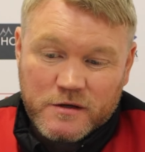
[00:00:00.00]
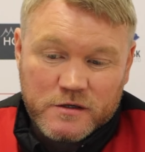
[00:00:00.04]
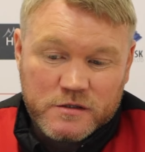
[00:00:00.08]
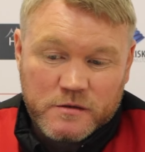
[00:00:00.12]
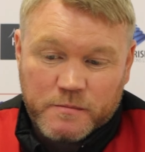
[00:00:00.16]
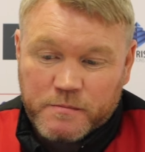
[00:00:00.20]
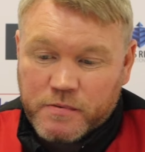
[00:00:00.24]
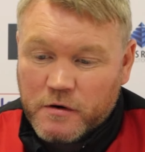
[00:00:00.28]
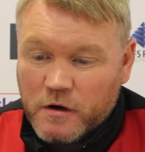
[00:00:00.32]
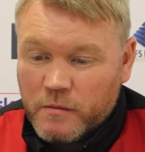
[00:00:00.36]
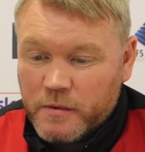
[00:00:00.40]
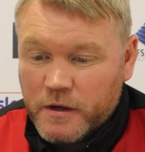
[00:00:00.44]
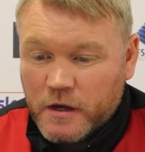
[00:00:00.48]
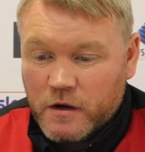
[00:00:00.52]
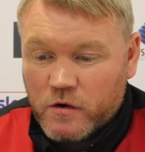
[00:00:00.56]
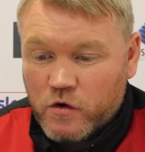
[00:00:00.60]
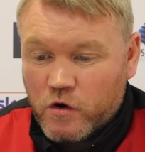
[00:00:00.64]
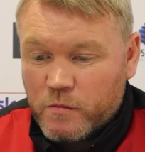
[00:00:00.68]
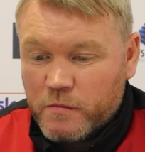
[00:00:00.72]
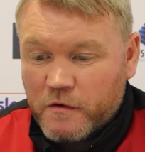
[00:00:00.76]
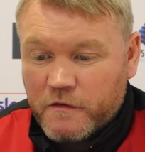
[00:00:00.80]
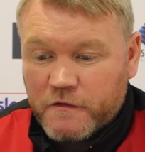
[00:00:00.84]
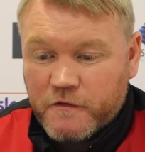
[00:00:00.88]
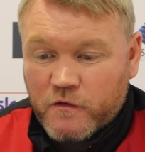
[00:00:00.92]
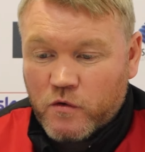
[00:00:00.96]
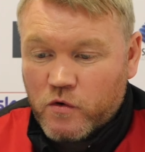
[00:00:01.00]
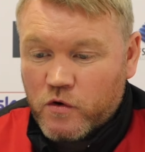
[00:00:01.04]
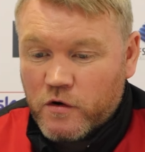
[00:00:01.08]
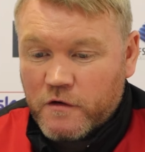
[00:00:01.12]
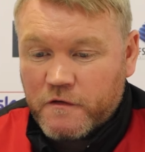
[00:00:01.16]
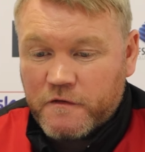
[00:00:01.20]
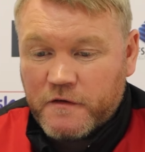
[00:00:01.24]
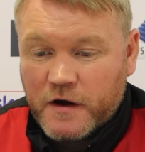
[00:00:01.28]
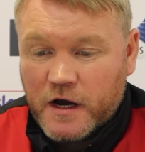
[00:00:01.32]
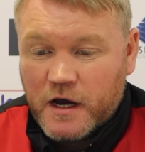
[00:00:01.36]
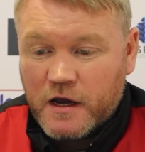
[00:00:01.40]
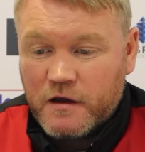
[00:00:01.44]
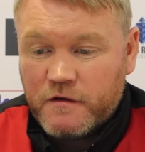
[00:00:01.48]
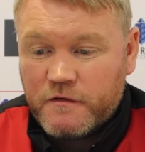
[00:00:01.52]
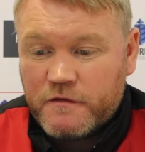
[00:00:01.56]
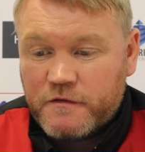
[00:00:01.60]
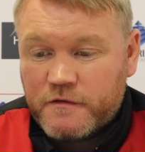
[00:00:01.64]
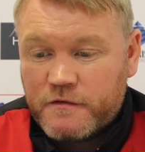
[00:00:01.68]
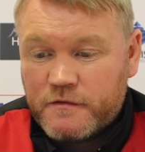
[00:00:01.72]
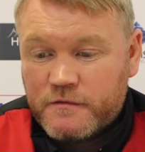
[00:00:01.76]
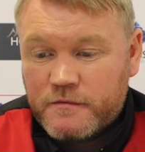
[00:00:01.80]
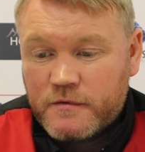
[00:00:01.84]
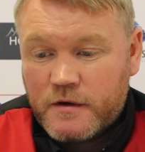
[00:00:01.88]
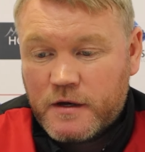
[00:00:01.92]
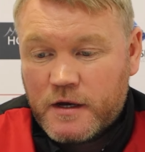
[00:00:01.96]
There's probably a group of 4 or
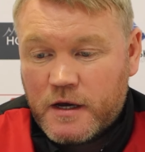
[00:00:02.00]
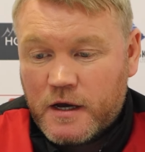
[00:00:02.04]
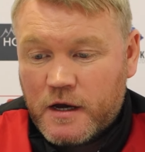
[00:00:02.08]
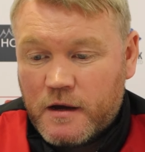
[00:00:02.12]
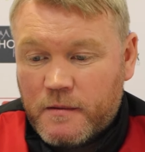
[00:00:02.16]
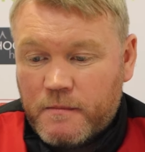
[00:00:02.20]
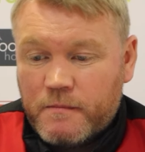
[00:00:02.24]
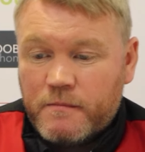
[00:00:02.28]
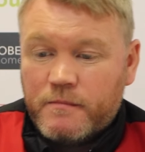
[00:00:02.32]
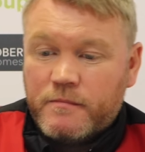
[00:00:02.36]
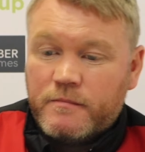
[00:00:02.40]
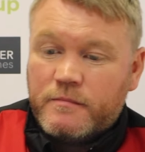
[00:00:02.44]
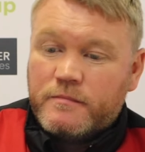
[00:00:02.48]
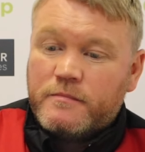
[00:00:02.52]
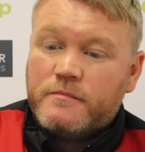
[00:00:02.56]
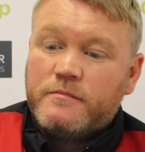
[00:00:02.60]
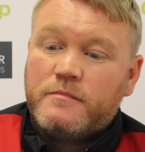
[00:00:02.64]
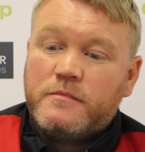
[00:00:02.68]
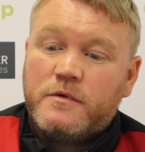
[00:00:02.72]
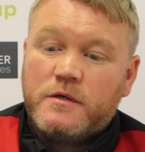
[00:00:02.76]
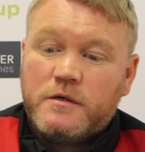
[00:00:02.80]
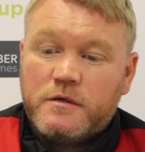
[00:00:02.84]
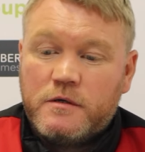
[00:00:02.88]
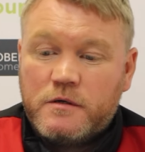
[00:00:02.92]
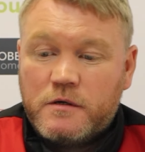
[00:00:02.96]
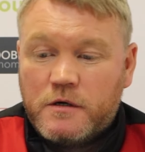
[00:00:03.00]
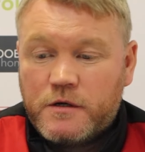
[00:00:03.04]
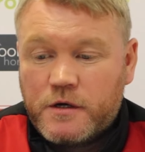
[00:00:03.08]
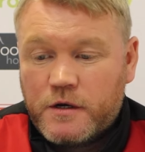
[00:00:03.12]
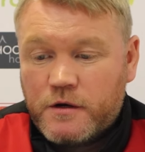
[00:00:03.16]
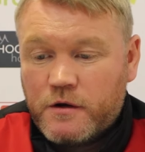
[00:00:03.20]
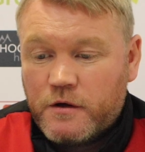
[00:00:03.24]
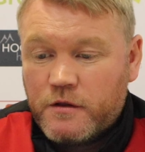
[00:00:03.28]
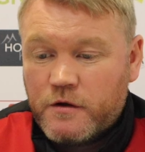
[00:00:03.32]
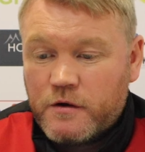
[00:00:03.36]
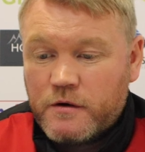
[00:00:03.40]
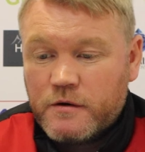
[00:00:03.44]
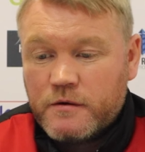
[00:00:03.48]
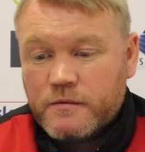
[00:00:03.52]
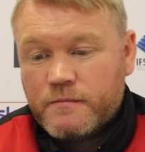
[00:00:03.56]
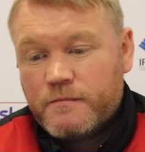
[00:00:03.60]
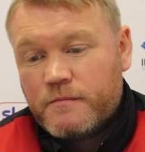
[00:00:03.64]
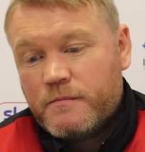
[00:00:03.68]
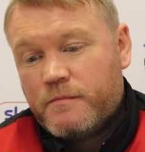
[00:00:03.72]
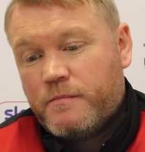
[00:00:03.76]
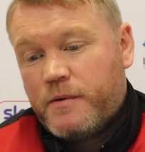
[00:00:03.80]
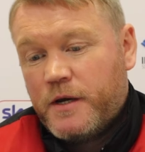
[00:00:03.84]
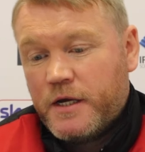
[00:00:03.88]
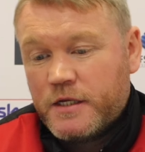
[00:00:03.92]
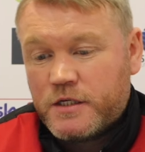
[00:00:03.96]
5 on another
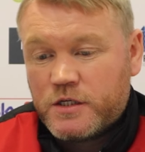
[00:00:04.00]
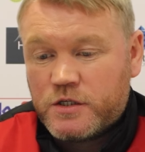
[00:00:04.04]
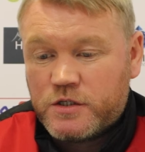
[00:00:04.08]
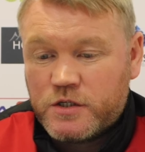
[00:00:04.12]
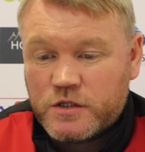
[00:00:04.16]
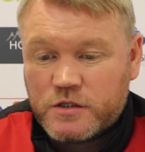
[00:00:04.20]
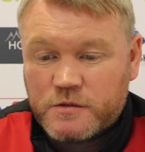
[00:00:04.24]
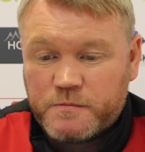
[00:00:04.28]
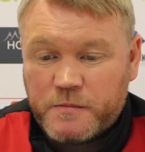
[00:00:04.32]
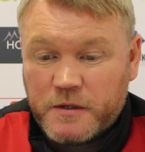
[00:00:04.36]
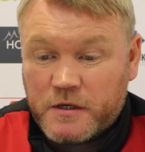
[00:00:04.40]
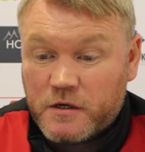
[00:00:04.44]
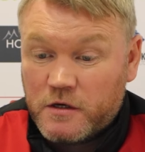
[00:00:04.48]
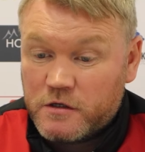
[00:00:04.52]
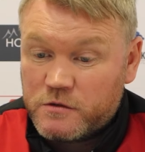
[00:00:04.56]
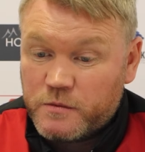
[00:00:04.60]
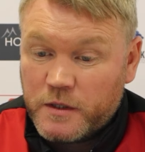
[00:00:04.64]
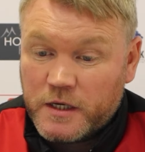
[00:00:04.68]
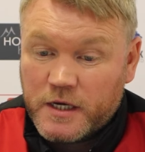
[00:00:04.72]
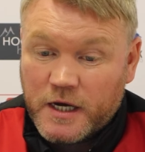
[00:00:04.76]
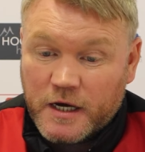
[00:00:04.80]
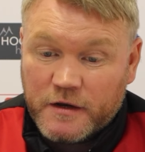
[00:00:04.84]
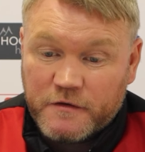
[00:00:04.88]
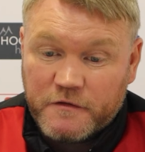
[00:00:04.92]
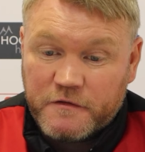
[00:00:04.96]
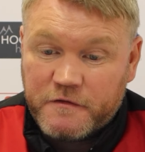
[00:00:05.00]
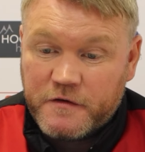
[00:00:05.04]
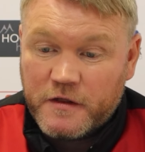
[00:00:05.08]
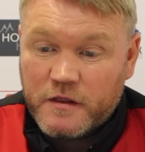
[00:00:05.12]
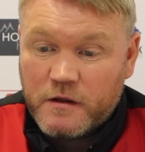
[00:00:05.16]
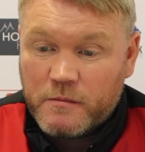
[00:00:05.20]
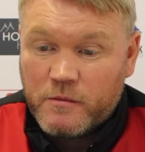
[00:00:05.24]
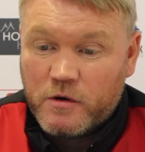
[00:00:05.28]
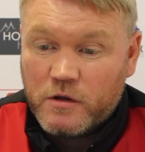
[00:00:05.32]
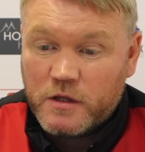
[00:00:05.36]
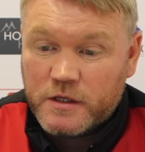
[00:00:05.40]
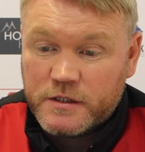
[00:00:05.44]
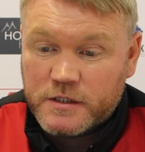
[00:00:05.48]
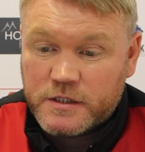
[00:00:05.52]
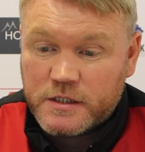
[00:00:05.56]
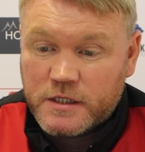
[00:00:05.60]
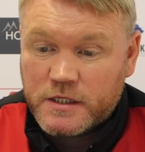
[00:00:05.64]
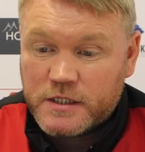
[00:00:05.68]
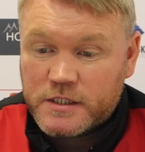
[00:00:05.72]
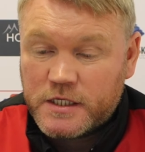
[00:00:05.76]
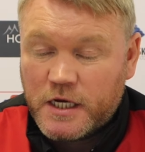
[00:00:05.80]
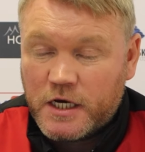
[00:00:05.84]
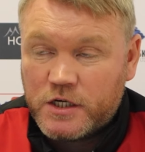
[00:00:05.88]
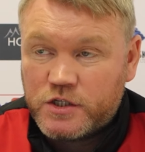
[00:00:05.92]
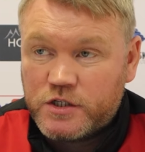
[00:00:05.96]
pitch, just because we can't fit them all into
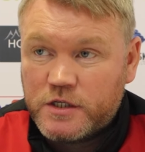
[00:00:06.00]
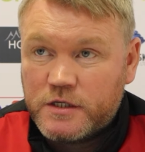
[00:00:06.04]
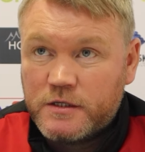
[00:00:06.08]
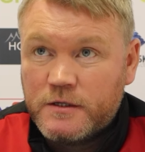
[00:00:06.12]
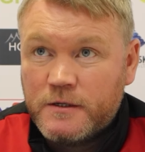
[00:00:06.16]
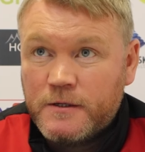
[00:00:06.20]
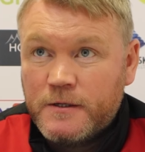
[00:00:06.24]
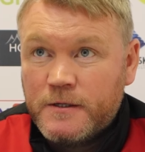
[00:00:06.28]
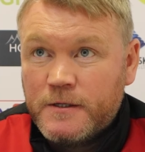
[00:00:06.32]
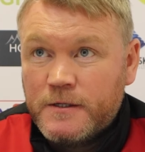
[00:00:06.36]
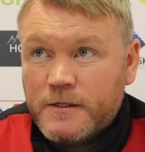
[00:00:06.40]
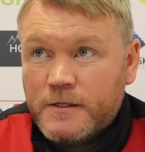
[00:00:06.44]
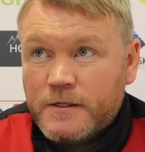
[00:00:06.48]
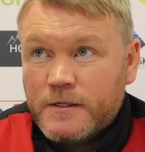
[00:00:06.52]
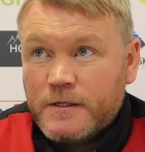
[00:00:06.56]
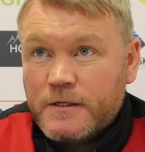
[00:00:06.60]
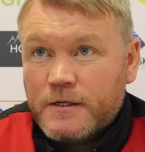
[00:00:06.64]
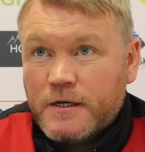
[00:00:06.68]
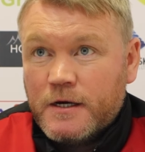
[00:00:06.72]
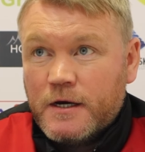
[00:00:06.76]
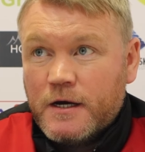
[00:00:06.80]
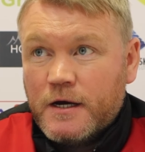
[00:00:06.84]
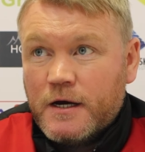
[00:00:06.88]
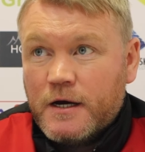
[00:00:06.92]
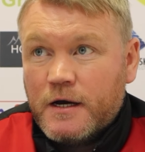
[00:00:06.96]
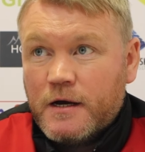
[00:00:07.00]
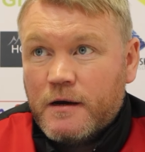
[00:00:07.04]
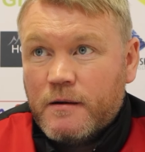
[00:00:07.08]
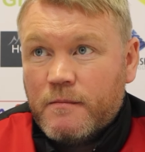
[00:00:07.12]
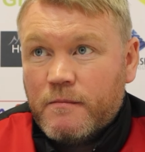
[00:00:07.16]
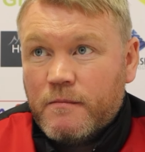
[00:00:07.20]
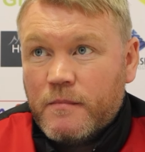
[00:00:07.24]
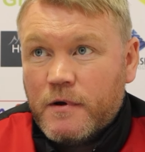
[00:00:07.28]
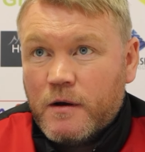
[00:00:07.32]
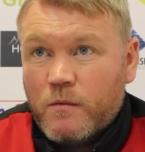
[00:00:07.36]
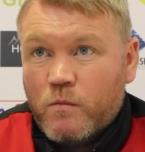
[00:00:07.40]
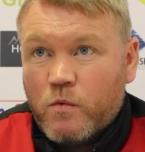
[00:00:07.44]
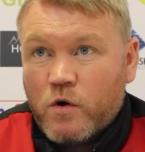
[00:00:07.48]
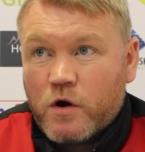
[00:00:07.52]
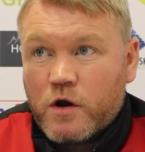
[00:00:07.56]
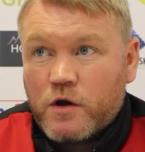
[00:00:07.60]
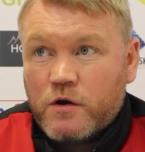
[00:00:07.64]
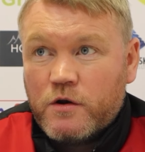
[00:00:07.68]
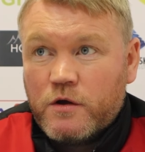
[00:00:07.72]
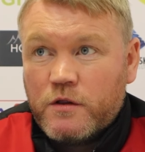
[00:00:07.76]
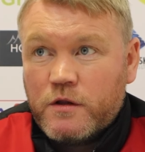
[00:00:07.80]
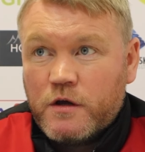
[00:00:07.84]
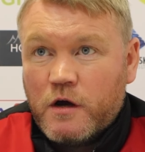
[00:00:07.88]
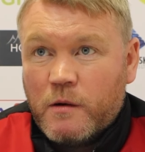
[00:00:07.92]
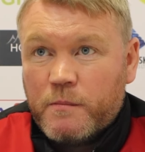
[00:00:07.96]
the session, and
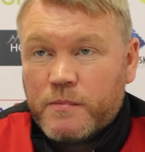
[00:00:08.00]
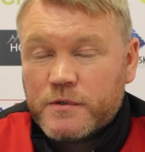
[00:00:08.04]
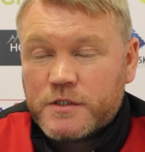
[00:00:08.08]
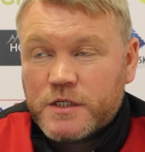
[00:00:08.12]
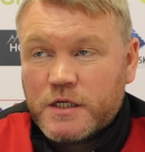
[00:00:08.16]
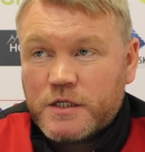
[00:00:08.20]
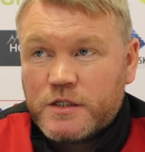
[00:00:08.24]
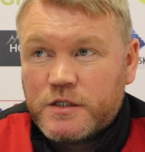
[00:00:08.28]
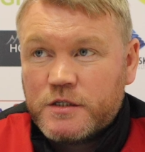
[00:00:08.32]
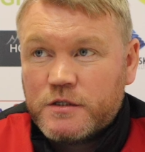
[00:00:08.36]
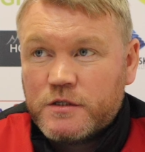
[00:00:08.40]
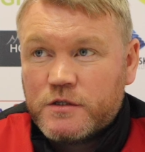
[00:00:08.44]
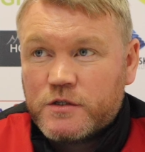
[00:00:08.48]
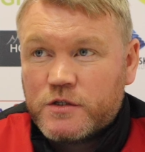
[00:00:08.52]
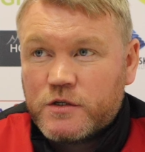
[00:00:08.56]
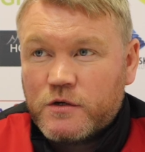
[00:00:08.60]
working on the opposition.